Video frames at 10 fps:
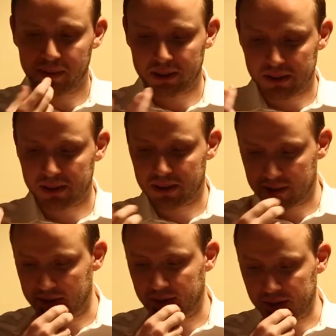But
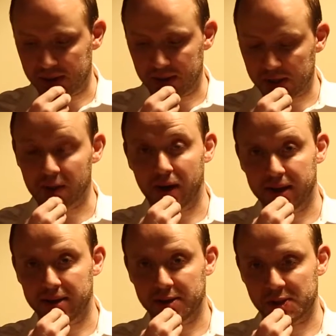there's a
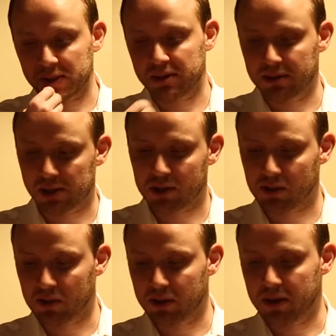lot in this
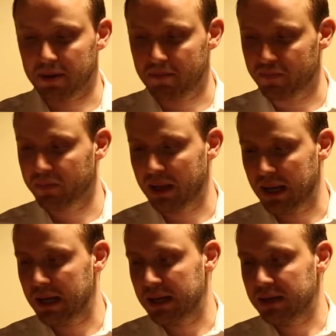
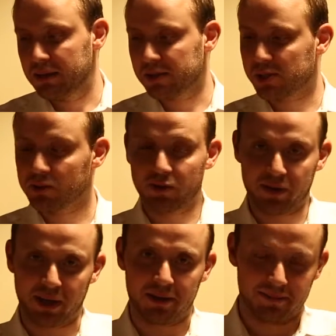little
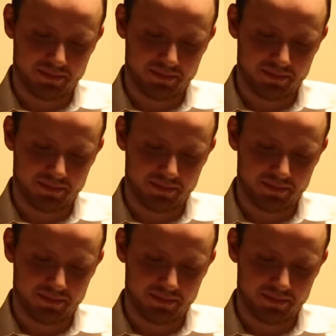thing.